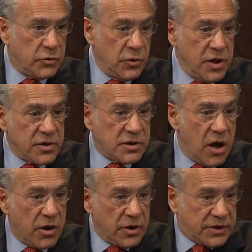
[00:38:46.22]
2 years
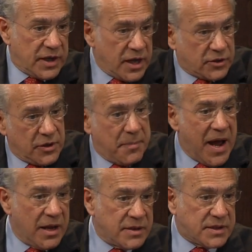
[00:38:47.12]
longer to get to the
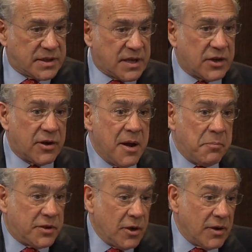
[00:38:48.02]
balance, etc.
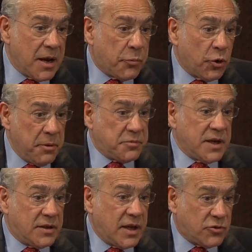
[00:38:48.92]
But they only have
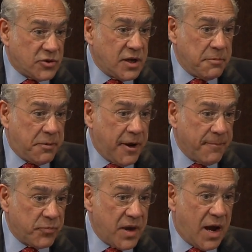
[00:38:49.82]
30% debt to
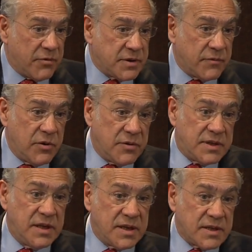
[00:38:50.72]
GDP. The average of the
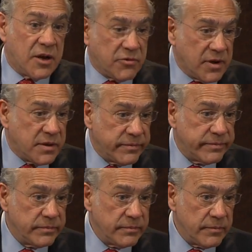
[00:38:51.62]
OECD is 100.
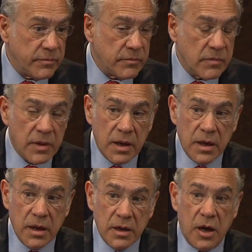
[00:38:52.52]

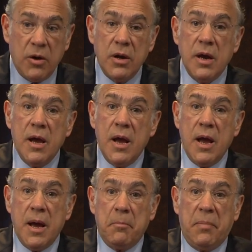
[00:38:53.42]
Now,
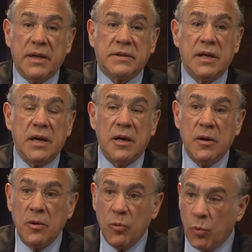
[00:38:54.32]

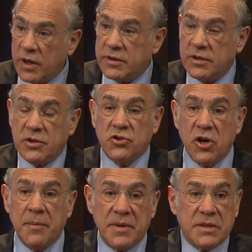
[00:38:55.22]
but what did the
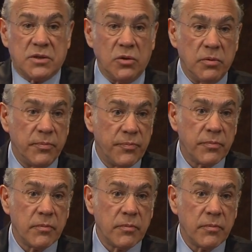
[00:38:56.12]
Germans do?